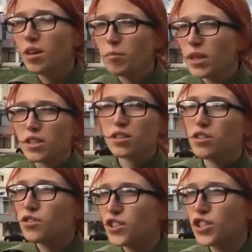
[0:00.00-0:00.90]
but
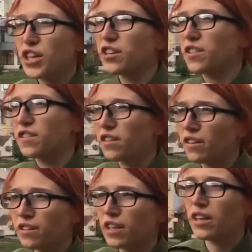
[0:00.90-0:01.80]
she doesn't
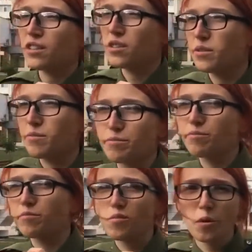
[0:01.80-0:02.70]
think that
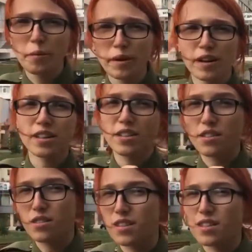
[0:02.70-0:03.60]
women are
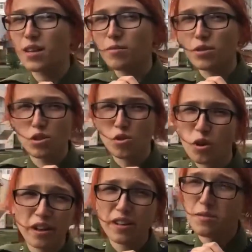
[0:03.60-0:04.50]
the same
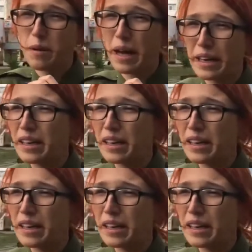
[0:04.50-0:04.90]
strong as men,